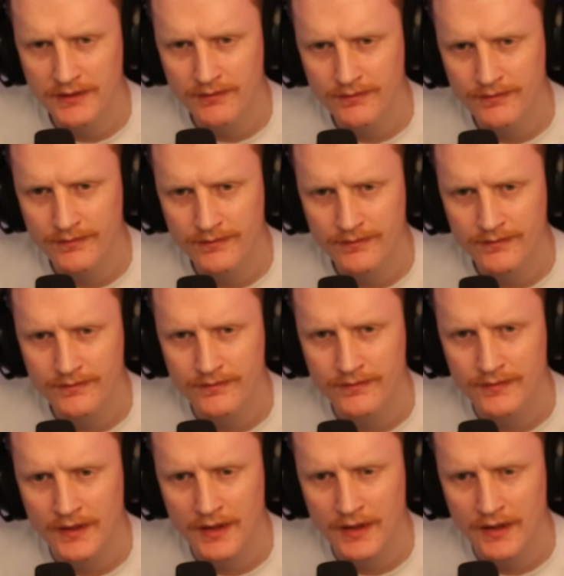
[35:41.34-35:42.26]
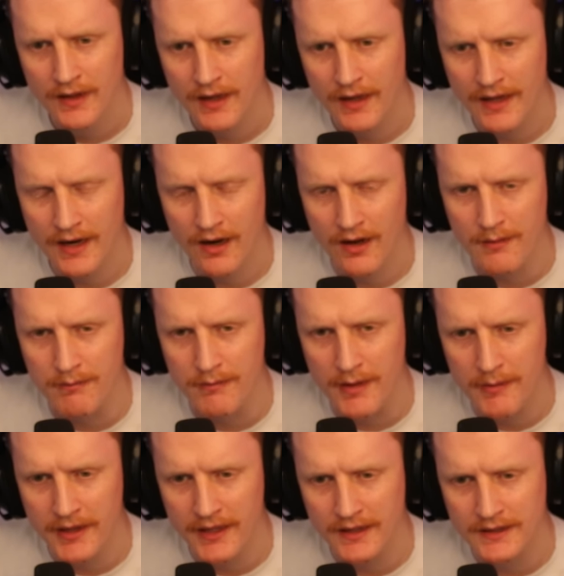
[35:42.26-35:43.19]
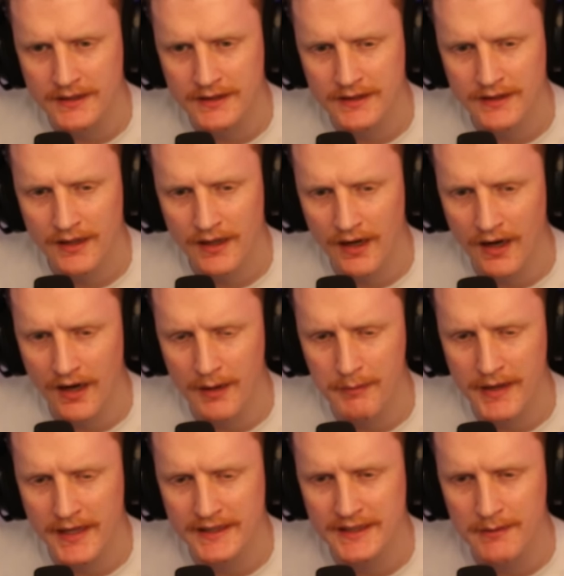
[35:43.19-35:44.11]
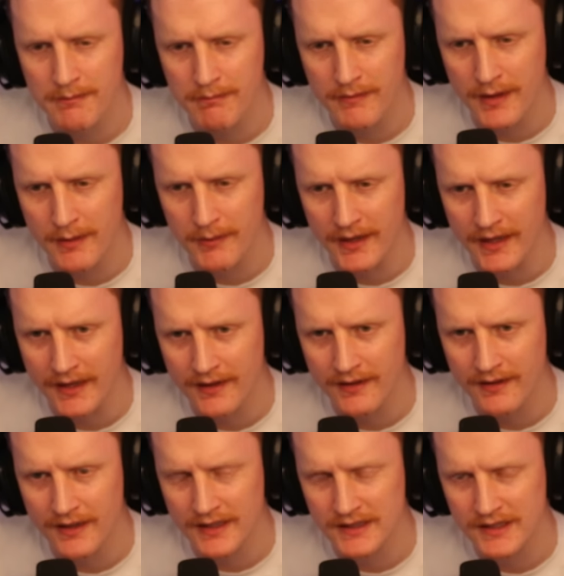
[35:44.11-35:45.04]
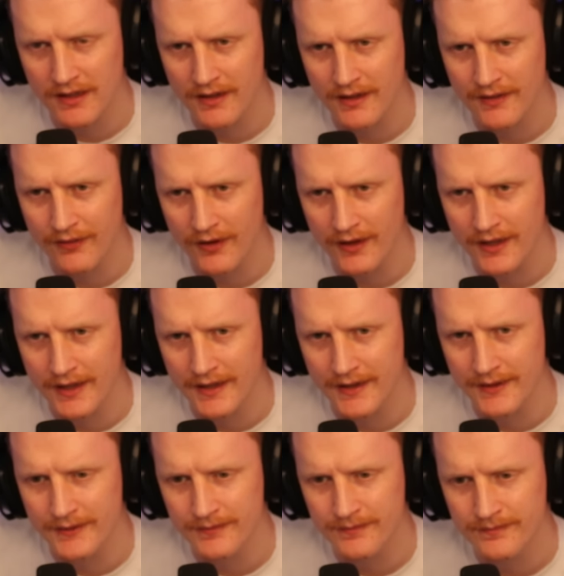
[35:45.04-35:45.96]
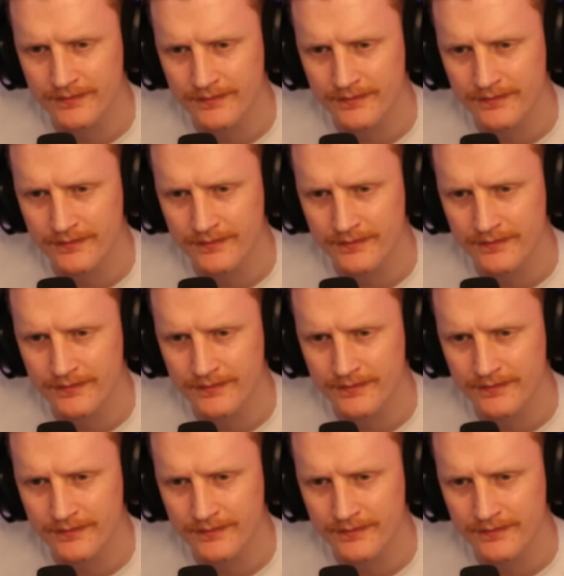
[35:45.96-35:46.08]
Are they like mimics? Oh, I bet it's a mimic. It's like freaking...